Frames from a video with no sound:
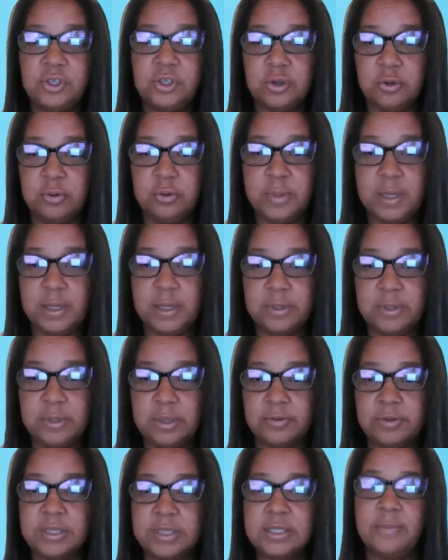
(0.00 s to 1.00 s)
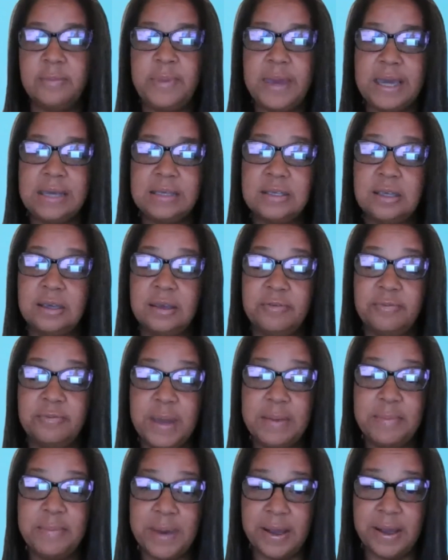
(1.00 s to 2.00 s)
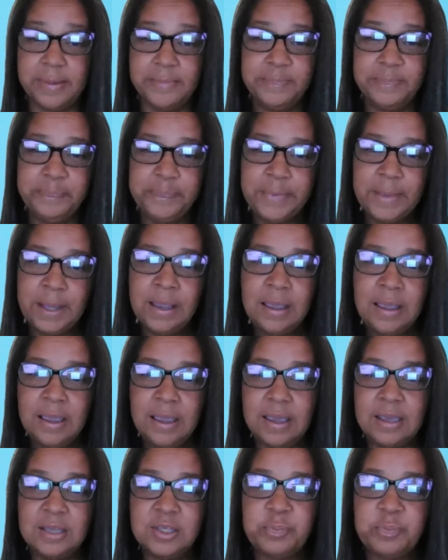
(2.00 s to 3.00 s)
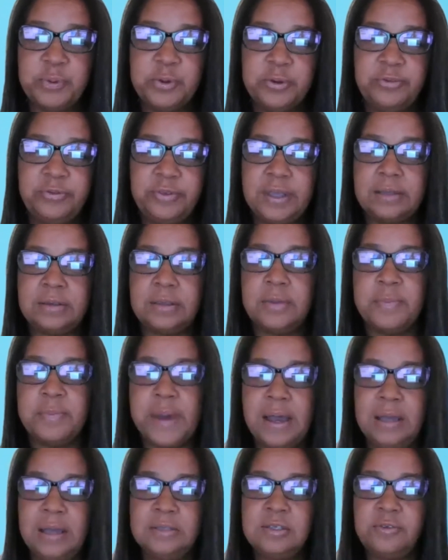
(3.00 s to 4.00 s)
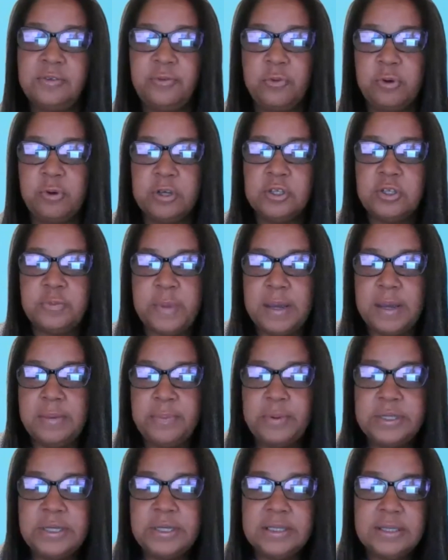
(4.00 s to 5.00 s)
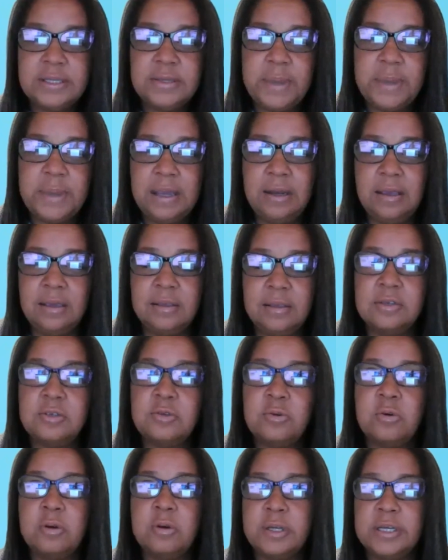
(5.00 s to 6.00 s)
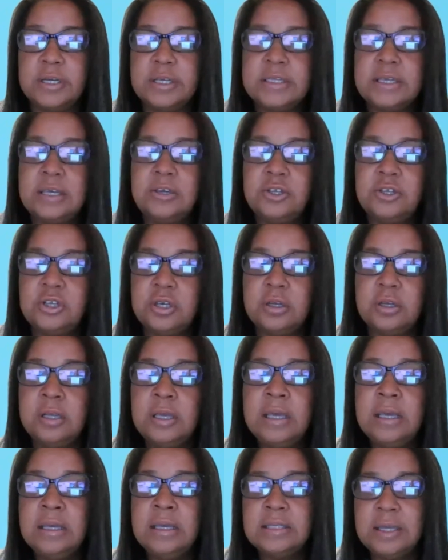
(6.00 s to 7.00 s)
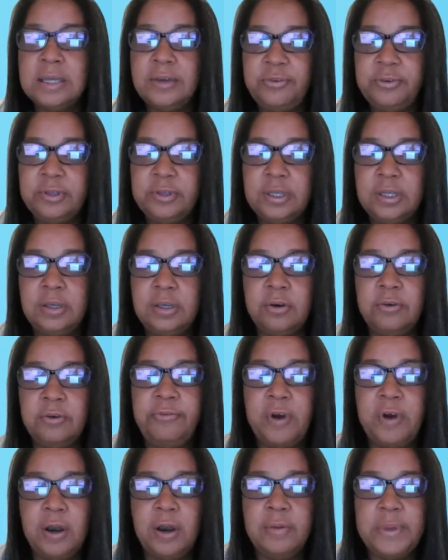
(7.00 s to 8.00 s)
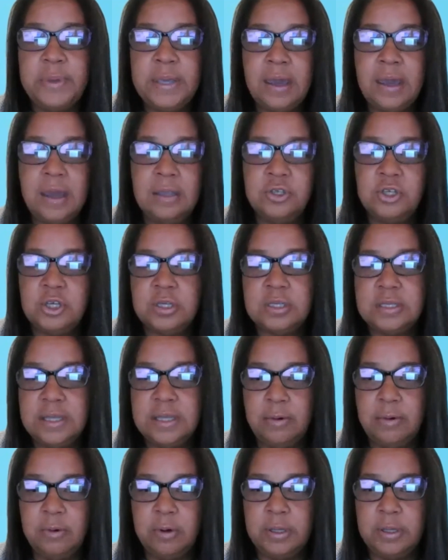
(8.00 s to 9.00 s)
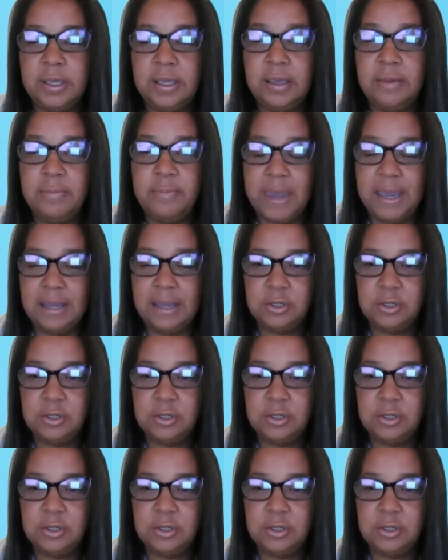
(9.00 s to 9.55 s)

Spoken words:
shown me with the recent passing of my mom. It's proof that the bonds forged by participating in this organization definitely go far beyond just networking and